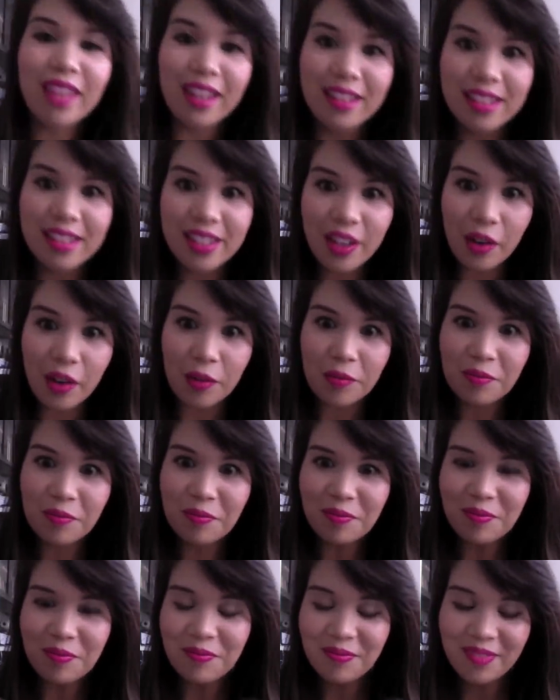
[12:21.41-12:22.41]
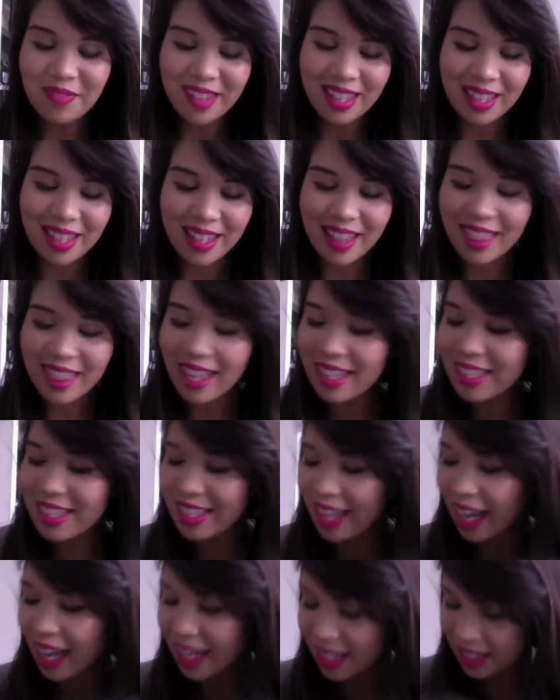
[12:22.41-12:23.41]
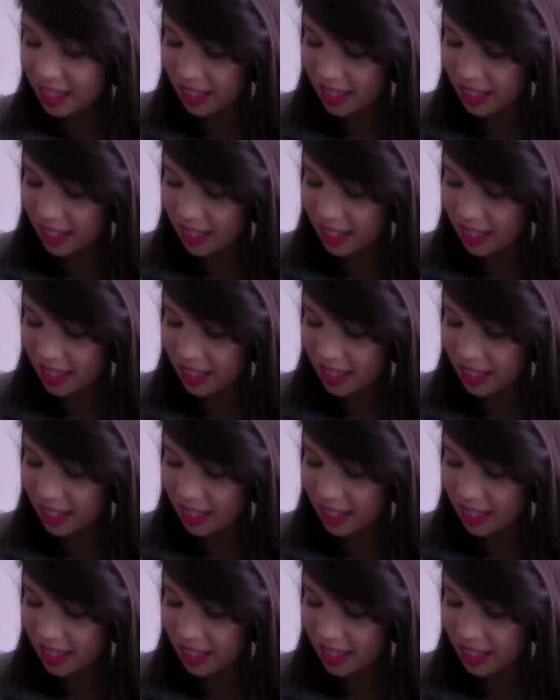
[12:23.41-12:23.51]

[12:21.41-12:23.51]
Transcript: So that's that.